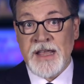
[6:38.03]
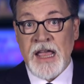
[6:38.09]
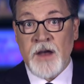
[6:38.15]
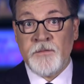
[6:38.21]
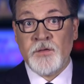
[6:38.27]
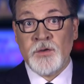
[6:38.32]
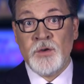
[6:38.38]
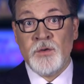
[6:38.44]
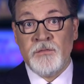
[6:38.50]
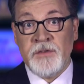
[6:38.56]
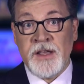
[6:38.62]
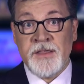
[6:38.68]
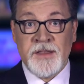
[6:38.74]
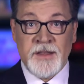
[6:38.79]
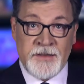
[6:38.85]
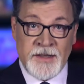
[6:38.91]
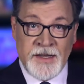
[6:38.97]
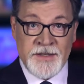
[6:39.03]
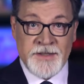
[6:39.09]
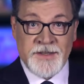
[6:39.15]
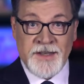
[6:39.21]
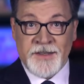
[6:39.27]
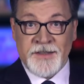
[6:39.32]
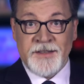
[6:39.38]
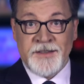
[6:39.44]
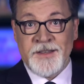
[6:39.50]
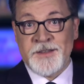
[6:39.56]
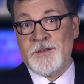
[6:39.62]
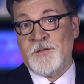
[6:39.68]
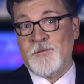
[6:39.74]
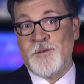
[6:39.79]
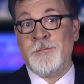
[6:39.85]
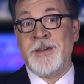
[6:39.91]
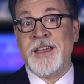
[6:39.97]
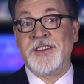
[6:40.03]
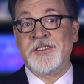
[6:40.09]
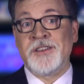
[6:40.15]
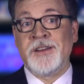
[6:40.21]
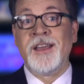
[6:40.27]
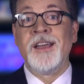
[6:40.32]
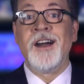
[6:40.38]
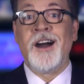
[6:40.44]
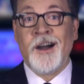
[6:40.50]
after you read the dissected disinformation